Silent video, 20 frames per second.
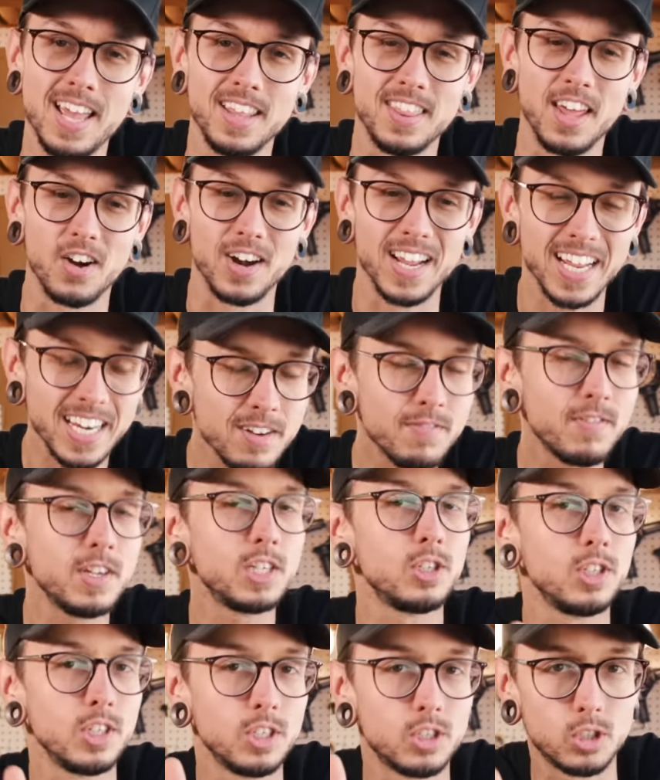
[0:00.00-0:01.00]
that are
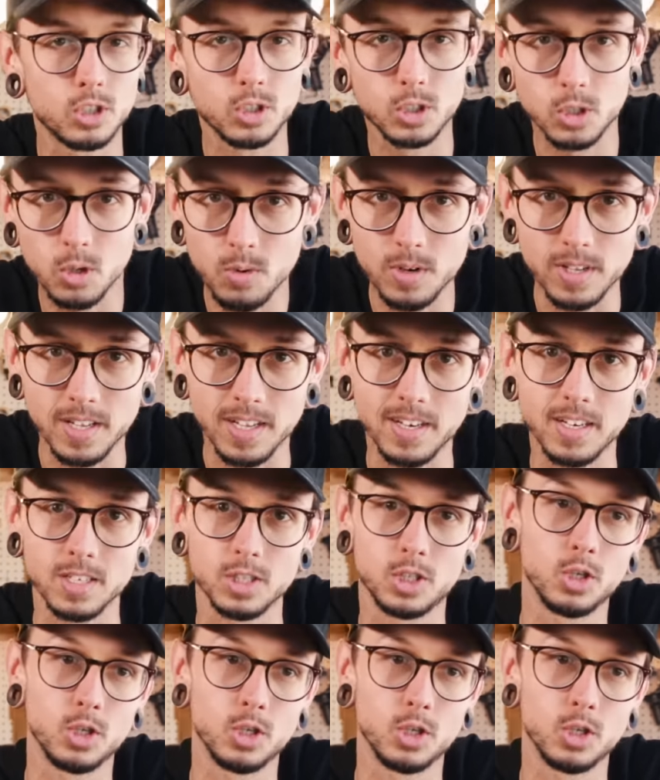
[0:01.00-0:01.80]
individually suited